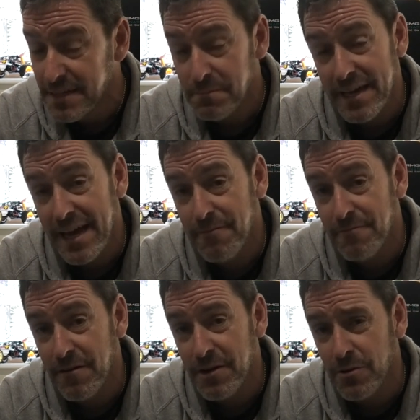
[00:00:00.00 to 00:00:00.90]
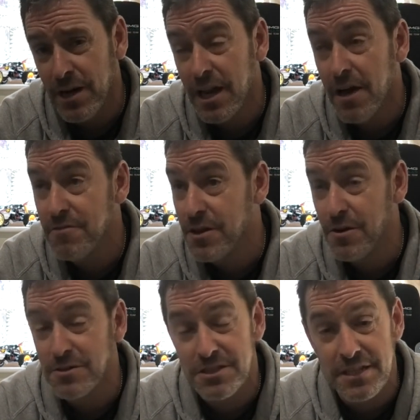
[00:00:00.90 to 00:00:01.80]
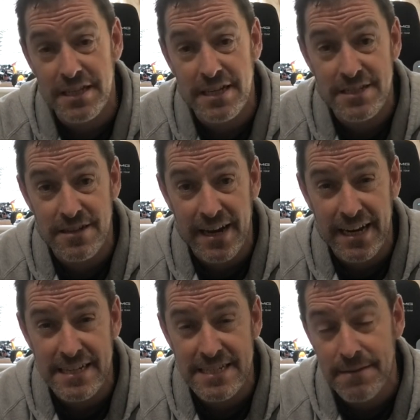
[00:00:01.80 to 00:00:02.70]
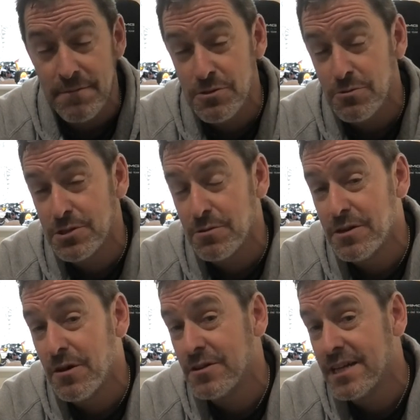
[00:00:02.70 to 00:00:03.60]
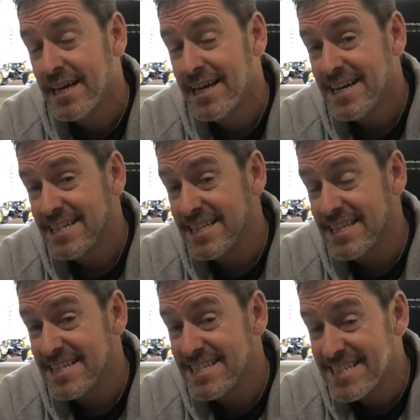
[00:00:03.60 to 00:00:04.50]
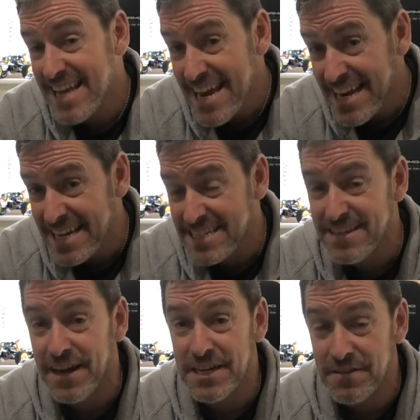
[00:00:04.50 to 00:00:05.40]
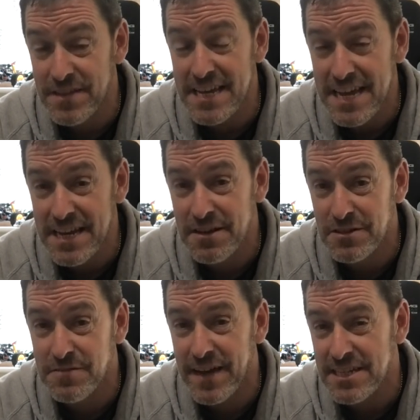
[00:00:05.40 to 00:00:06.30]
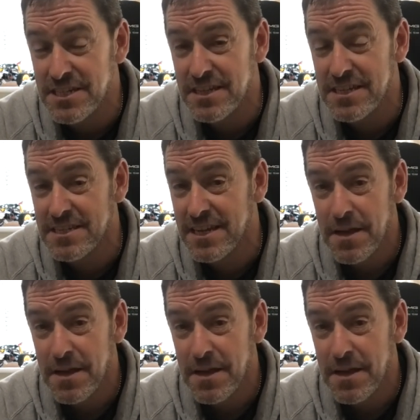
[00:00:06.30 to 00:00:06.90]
But yeah, very cool. I love the nods to the cycling team. There's also a nod to the sailing side of the INEOS venture. There's